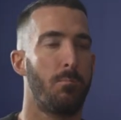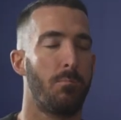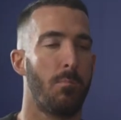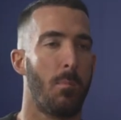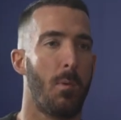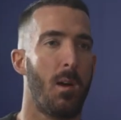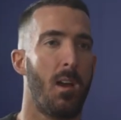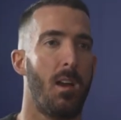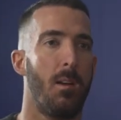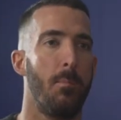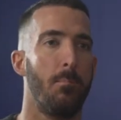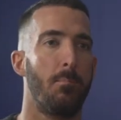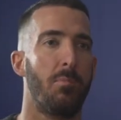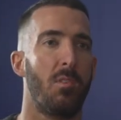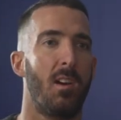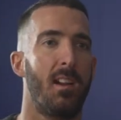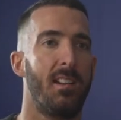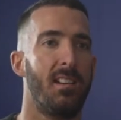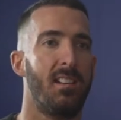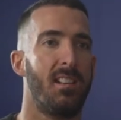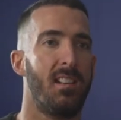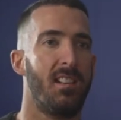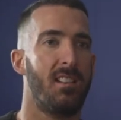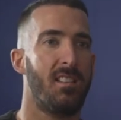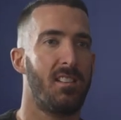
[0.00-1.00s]
my own
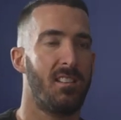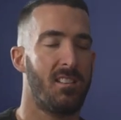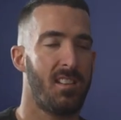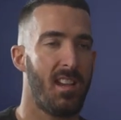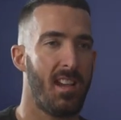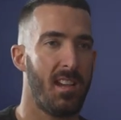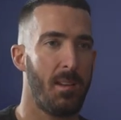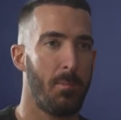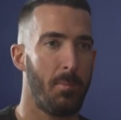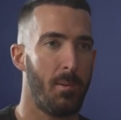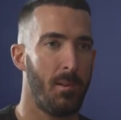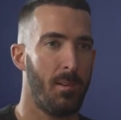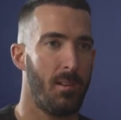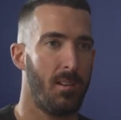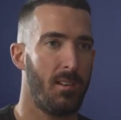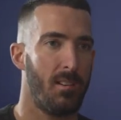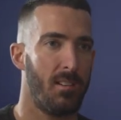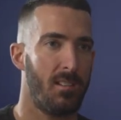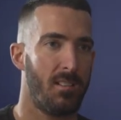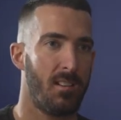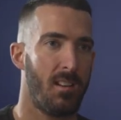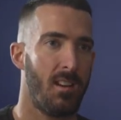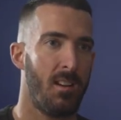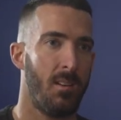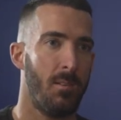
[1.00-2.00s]
branded tape,
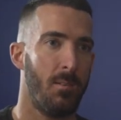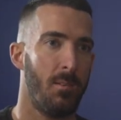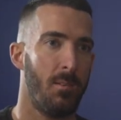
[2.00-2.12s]
so